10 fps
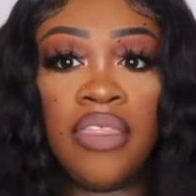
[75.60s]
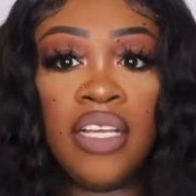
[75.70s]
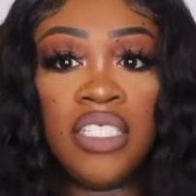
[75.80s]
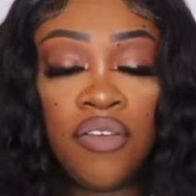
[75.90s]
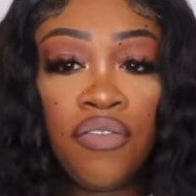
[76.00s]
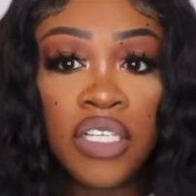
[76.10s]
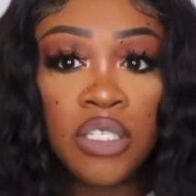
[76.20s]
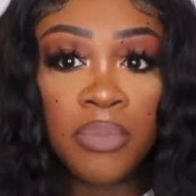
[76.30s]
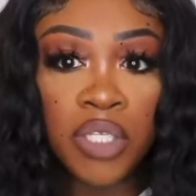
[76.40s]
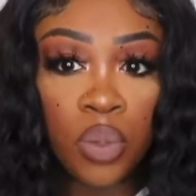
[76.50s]
the
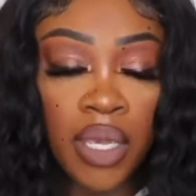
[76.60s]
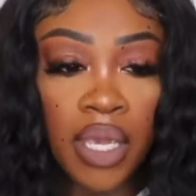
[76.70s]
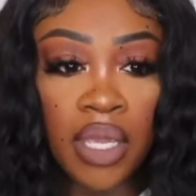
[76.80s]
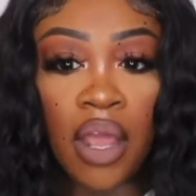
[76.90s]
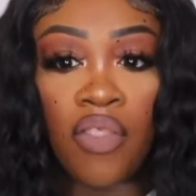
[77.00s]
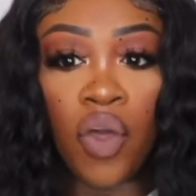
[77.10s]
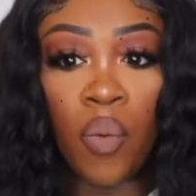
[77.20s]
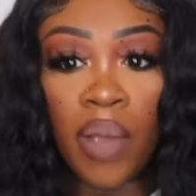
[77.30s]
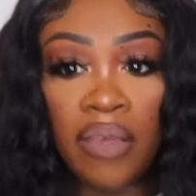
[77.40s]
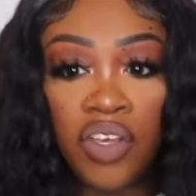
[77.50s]
difference between the
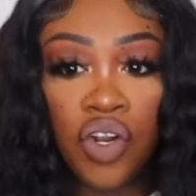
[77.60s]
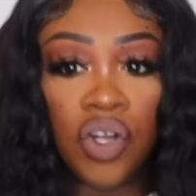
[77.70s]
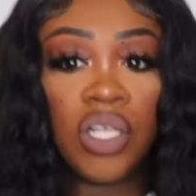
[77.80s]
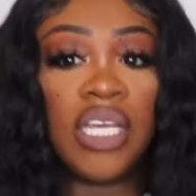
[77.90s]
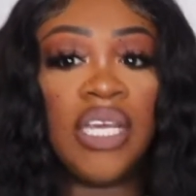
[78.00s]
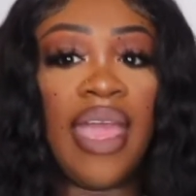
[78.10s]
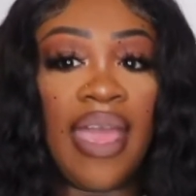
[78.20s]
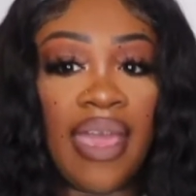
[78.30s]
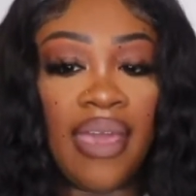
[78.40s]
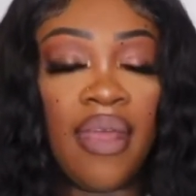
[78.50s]
Wavy Curly
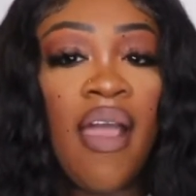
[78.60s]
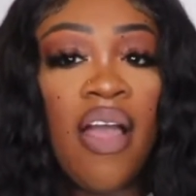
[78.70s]
and